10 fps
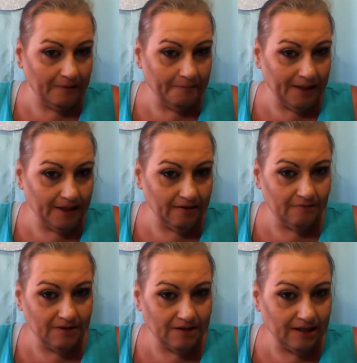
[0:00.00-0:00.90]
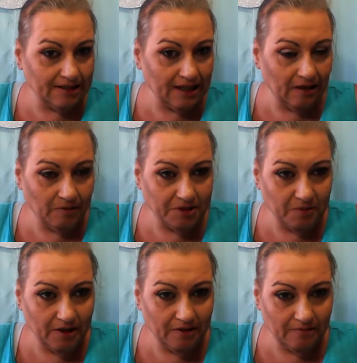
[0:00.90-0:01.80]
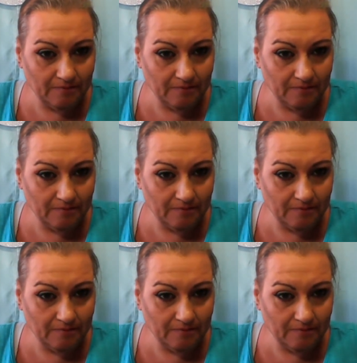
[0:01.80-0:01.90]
big studs I always wear.